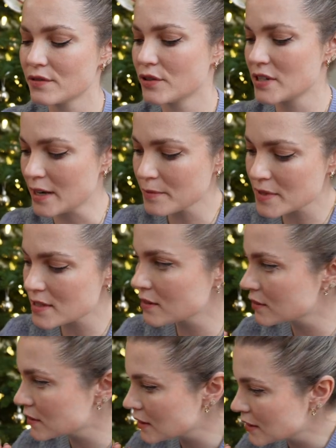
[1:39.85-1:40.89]
a few times.
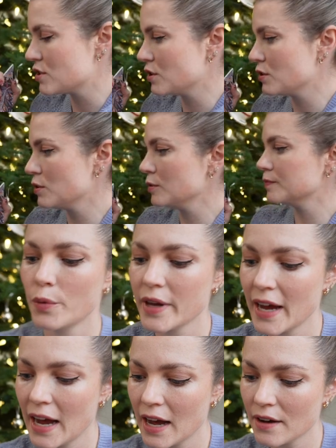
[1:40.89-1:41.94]
Two, we
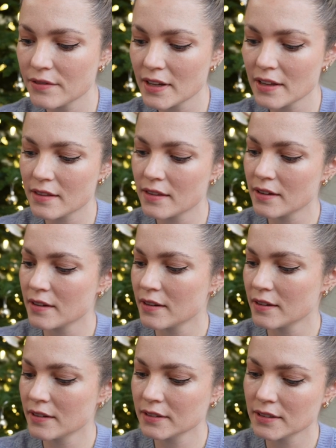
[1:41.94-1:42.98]
have
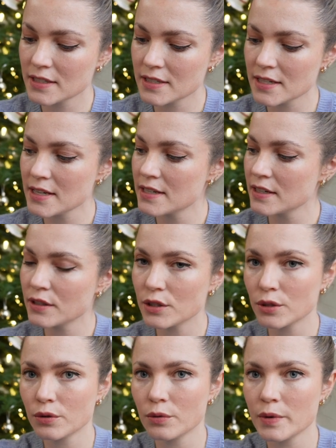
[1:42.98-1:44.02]
the Seated
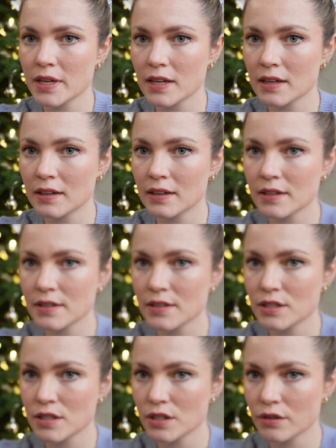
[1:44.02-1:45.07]
Queen
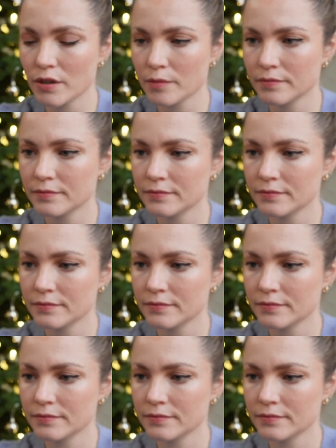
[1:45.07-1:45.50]
Serum.